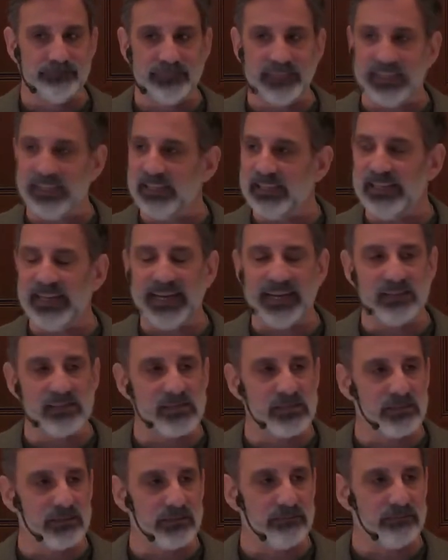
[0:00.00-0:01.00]
They didn't
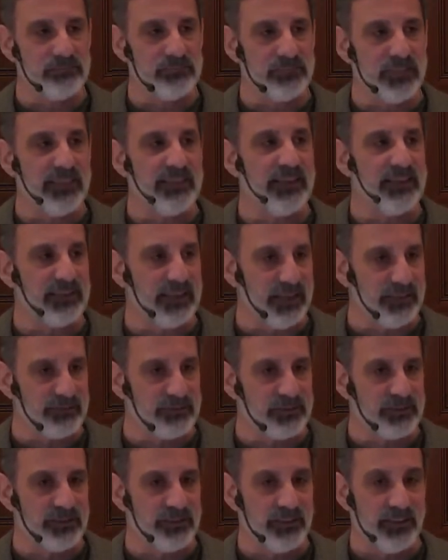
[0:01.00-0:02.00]
answer, and they
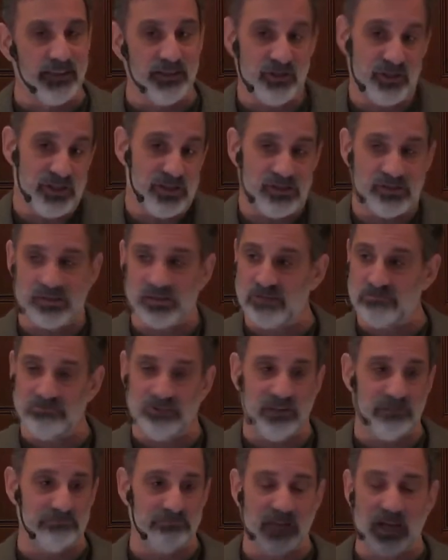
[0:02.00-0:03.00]
left. And Jesus said,
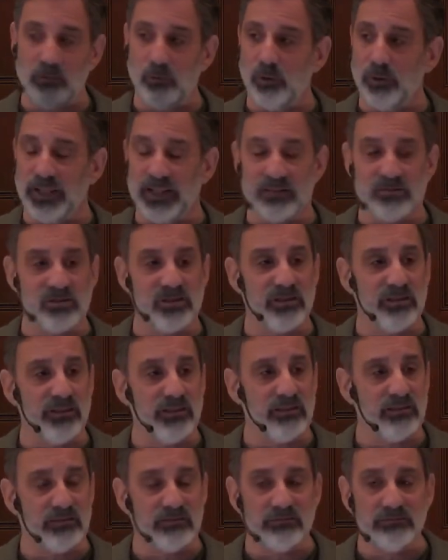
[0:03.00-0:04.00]
well, I won't answer you
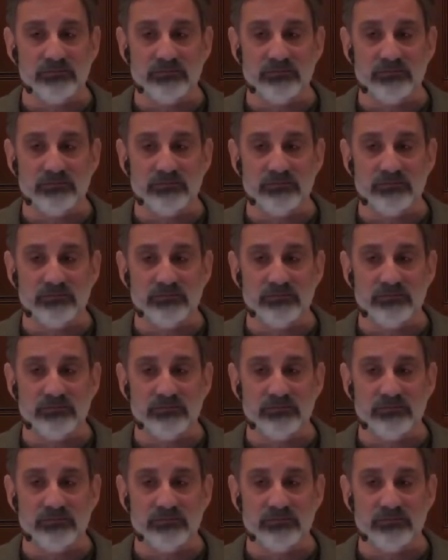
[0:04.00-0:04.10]
either.